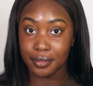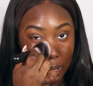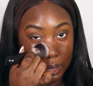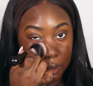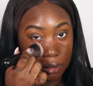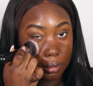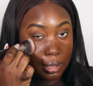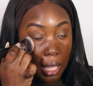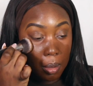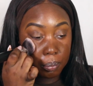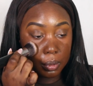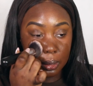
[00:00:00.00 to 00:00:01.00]
I like to
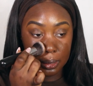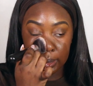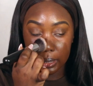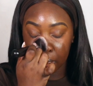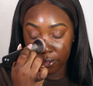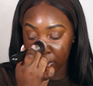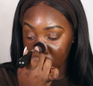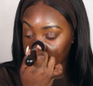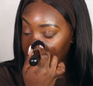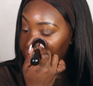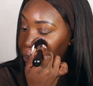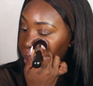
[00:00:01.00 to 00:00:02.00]
tap instead of
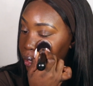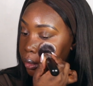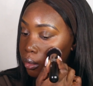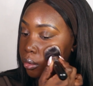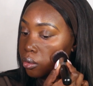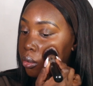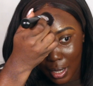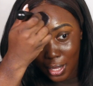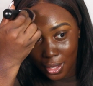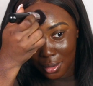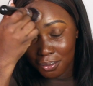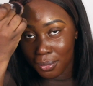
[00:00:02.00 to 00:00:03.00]
swiping.
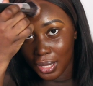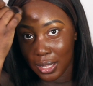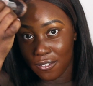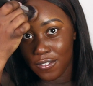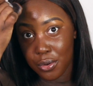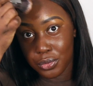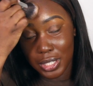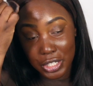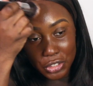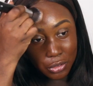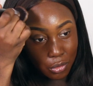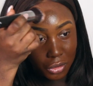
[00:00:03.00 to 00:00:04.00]
I'm a
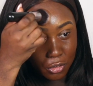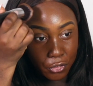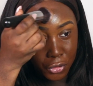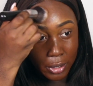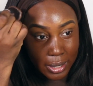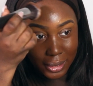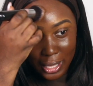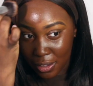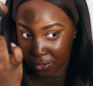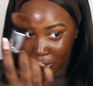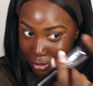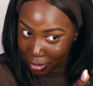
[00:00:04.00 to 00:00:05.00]
foundation on the forehead
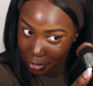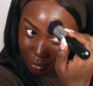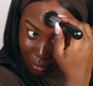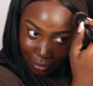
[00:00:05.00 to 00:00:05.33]
advocate.